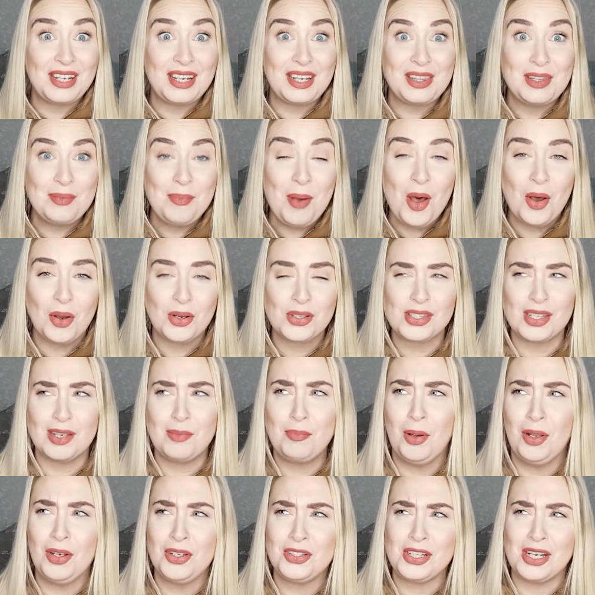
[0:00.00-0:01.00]
in the box. I
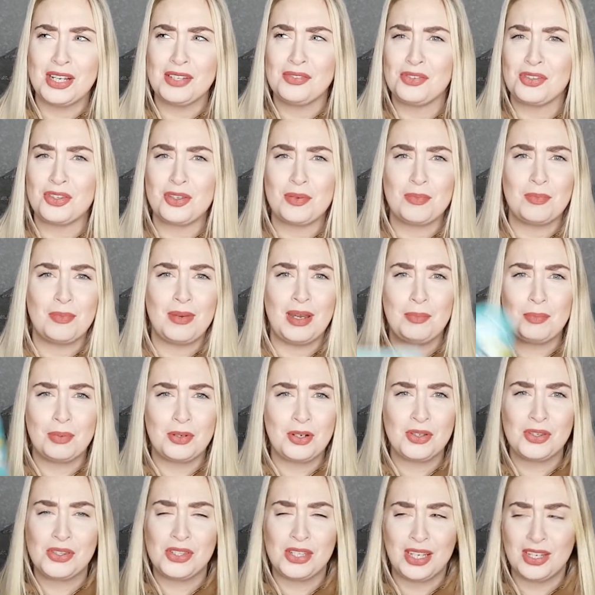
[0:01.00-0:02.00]
apologise for some of my
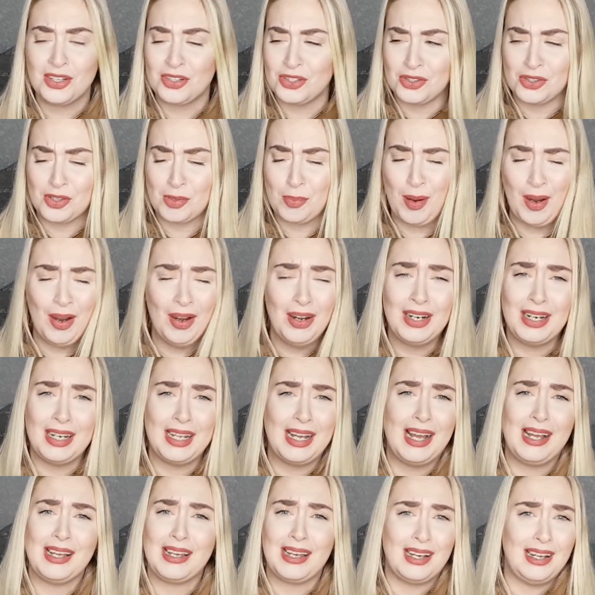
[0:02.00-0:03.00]
pronunciations. Apparently
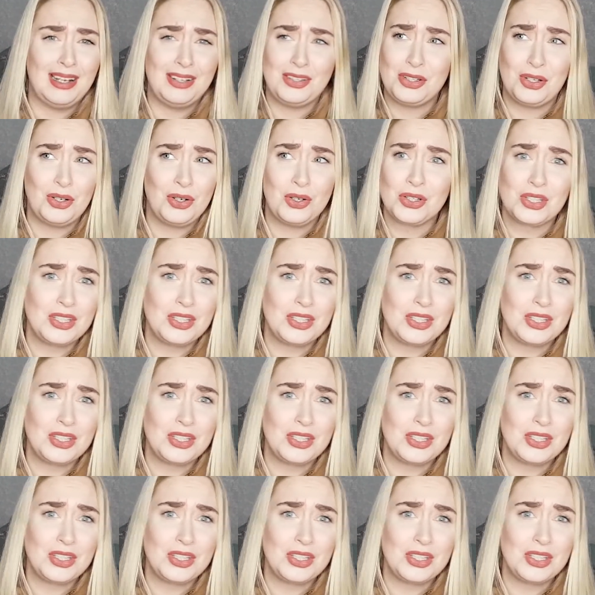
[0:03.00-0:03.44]
I can't talk